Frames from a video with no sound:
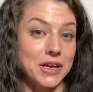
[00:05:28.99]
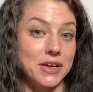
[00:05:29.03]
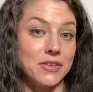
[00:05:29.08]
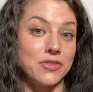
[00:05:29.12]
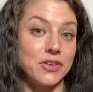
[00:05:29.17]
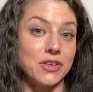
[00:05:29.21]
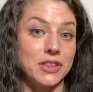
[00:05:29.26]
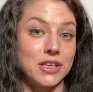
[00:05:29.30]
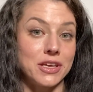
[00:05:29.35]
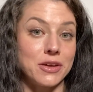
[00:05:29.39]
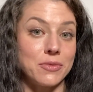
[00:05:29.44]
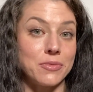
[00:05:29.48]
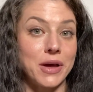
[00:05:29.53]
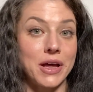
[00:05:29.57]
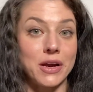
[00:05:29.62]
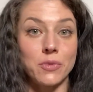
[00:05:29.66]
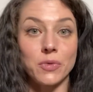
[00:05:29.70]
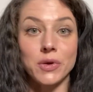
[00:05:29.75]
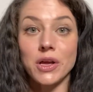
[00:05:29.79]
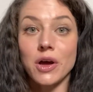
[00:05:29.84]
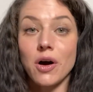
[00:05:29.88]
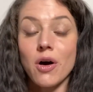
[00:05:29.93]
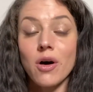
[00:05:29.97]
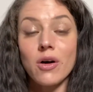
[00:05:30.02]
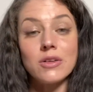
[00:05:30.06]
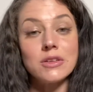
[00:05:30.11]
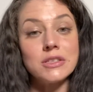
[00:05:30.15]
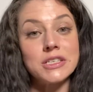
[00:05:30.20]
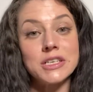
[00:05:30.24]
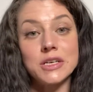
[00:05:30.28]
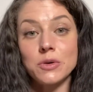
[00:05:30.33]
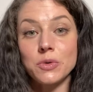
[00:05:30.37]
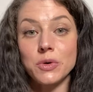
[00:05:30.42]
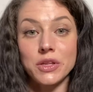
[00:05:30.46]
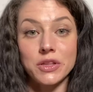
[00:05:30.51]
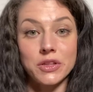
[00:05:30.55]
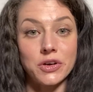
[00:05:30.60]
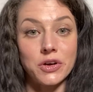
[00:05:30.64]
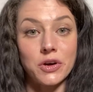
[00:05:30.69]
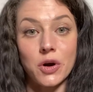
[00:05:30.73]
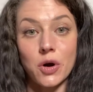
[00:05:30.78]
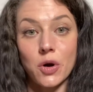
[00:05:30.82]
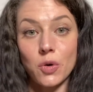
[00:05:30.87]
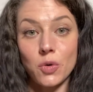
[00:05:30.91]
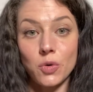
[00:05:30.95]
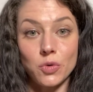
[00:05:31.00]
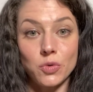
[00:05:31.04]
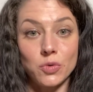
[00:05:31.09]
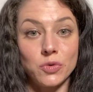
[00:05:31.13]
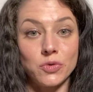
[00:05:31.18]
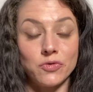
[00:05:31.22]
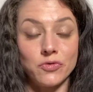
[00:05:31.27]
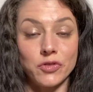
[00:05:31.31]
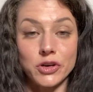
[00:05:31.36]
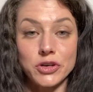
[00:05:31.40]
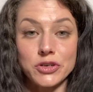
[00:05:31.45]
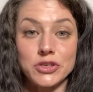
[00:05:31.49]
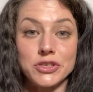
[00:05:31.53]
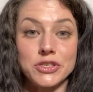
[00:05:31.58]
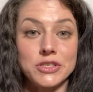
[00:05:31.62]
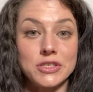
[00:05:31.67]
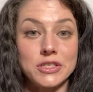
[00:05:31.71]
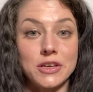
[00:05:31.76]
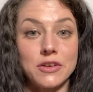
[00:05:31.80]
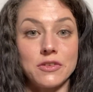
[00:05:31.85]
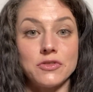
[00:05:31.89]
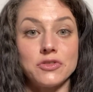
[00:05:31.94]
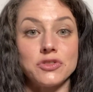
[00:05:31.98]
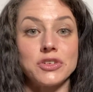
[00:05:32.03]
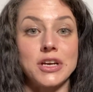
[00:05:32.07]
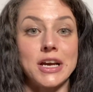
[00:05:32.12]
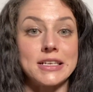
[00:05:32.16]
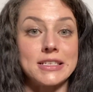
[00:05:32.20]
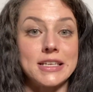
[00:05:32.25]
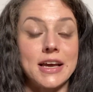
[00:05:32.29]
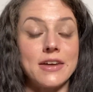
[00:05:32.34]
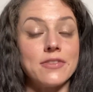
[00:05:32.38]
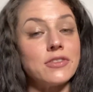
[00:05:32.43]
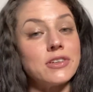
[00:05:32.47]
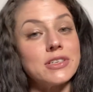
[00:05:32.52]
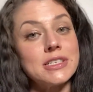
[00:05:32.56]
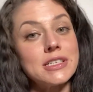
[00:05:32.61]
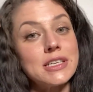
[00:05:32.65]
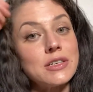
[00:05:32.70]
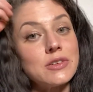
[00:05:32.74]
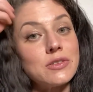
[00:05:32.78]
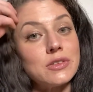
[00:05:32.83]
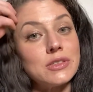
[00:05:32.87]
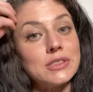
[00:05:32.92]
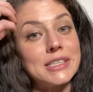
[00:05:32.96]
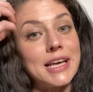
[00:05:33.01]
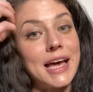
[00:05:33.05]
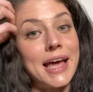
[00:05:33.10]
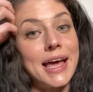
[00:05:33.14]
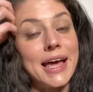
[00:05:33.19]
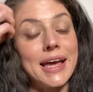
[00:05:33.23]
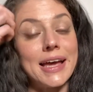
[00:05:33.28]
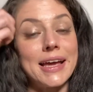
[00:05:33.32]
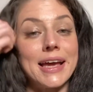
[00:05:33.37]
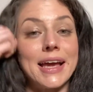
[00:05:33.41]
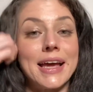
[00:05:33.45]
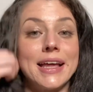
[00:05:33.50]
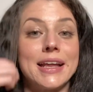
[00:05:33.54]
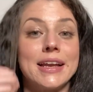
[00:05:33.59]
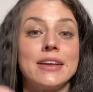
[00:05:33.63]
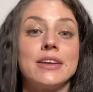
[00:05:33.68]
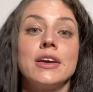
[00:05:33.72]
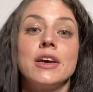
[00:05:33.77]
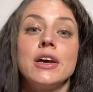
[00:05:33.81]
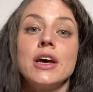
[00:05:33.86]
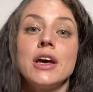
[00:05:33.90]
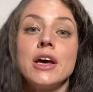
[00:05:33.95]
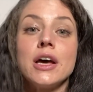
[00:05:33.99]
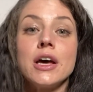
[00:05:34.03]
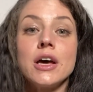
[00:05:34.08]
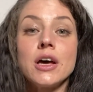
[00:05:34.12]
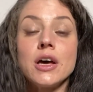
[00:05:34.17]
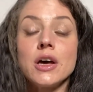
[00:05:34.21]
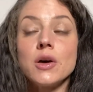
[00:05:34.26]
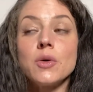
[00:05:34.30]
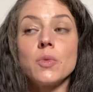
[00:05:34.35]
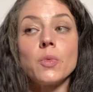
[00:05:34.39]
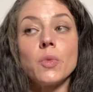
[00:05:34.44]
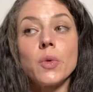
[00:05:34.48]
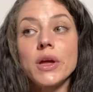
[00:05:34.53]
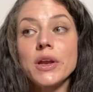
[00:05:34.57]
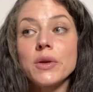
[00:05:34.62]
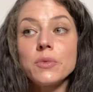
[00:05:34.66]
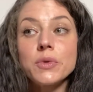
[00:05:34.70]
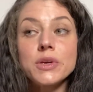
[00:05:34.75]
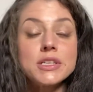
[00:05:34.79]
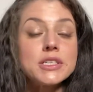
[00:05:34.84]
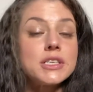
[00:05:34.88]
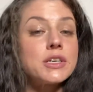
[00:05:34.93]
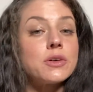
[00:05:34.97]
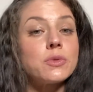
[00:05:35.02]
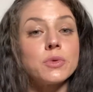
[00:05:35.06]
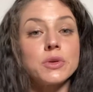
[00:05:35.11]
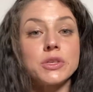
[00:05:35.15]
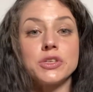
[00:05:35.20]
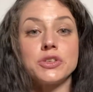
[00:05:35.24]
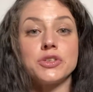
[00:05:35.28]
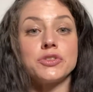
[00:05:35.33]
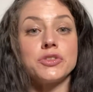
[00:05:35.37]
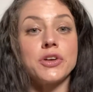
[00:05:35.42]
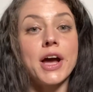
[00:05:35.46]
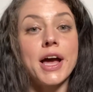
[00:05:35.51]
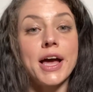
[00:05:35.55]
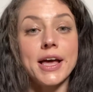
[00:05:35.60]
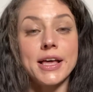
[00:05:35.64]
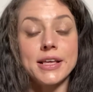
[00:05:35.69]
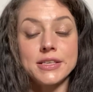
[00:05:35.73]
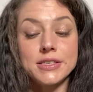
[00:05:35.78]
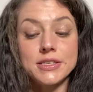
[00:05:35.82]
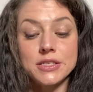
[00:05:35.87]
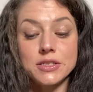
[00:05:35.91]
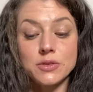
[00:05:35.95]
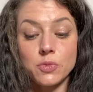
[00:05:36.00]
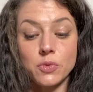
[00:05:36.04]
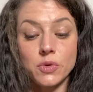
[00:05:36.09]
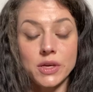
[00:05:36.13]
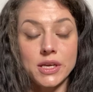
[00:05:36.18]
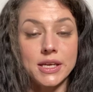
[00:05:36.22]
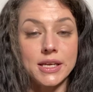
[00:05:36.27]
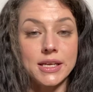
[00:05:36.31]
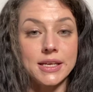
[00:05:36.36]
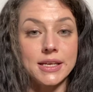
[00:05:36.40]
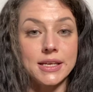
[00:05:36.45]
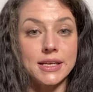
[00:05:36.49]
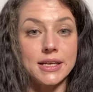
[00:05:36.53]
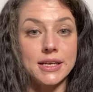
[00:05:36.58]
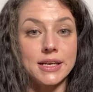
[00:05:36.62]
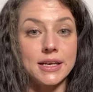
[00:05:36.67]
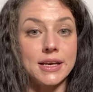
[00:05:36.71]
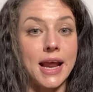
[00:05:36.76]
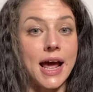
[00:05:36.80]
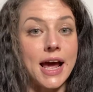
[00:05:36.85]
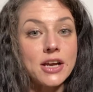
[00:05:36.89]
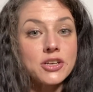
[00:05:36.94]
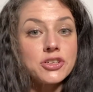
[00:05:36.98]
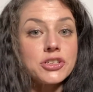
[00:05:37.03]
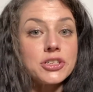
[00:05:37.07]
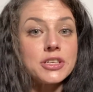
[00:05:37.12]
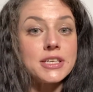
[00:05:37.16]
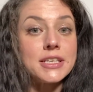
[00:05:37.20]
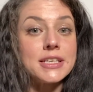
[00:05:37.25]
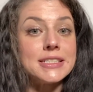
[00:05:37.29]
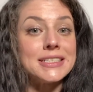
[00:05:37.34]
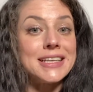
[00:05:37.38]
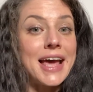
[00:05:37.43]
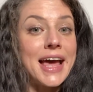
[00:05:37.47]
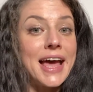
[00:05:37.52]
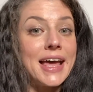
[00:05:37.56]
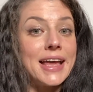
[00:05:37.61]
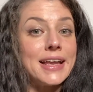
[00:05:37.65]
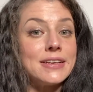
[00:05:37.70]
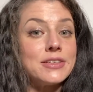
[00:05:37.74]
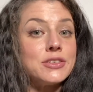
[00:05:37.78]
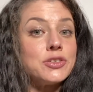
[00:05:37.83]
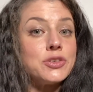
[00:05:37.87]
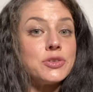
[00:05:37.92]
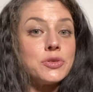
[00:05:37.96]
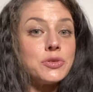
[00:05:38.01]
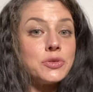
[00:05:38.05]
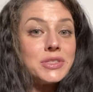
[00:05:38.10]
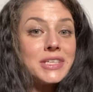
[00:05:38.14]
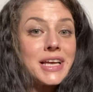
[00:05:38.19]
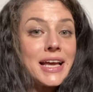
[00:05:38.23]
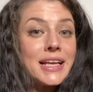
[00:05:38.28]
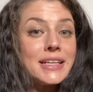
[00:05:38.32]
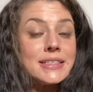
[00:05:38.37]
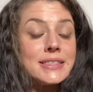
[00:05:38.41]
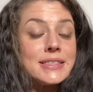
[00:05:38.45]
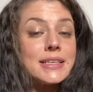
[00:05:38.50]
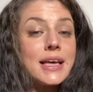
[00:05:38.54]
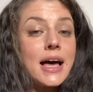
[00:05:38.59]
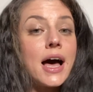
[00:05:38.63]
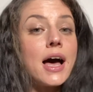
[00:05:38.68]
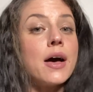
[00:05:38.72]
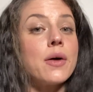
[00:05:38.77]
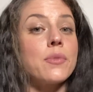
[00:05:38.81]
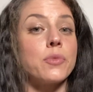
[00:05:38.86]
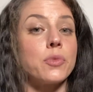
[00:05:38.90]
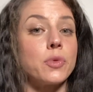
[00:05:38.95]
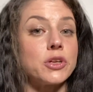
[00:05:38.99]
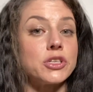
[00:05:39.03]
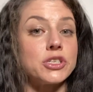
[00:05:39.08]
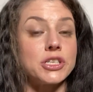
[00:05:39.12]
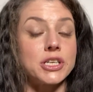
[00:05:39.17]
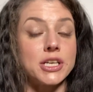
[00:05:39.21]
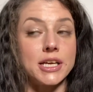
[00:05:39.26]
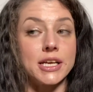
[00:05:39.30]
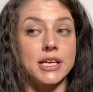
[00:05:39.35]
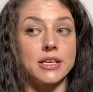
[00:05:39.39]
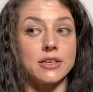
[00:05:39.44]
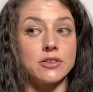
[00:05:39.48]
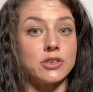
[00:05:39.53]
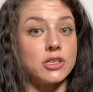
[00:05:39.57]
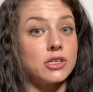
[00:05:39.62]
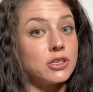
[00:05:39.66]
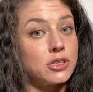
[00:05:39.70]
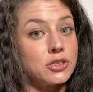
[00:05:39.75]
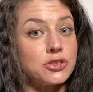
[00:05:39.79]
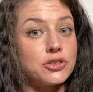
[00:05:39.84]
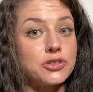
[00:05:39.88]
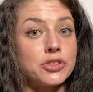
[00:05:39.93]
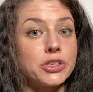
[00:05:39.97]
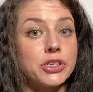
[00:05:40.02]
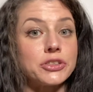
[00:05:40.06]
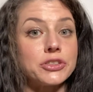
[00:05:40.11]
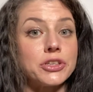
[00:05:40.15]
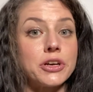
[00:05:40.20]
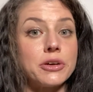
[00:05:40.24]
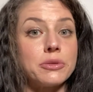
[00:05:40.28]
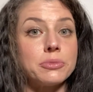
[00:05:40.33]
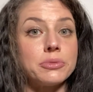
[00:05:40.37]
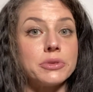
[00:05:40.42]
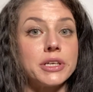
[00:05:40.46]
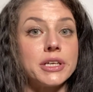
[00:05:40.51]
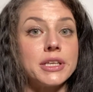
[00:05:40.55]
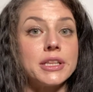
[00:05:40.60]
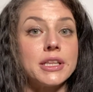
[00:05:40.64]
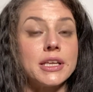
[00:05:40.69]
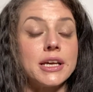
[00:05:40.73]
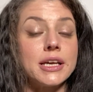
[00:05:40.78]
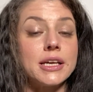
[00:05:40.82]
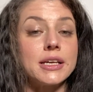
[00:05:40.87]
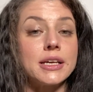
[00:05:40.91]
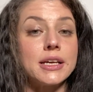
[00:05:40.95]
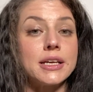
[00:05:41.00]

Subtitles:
If you think about it, we all deal with our own versions of stress every single day, and when we deal with stress, we naturally tend to tense up, which can constrict our breathing.